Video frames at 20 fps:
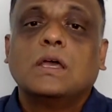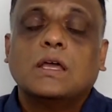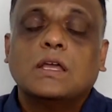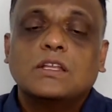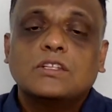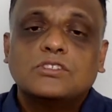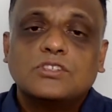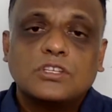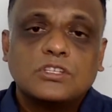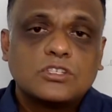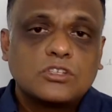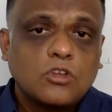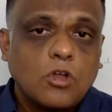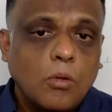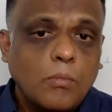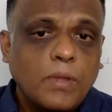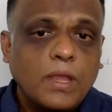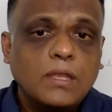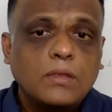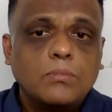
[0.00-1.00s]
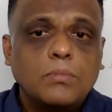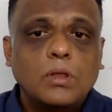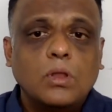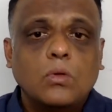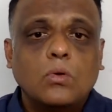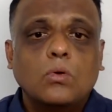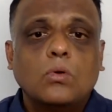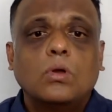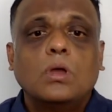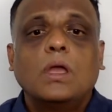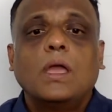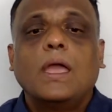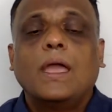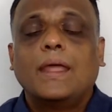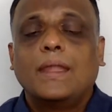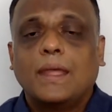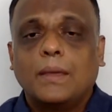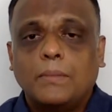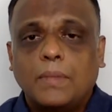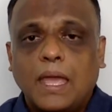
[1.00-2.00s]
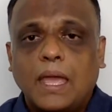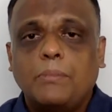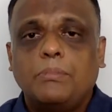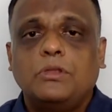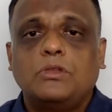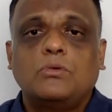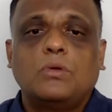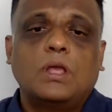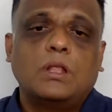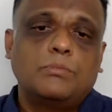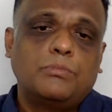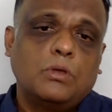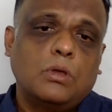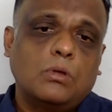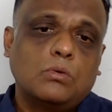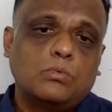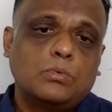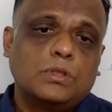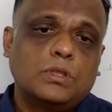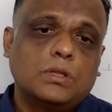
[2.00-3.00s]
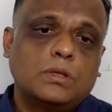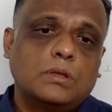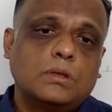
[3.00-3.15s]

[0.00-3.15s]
just comment below and I'm happy to help you out with it.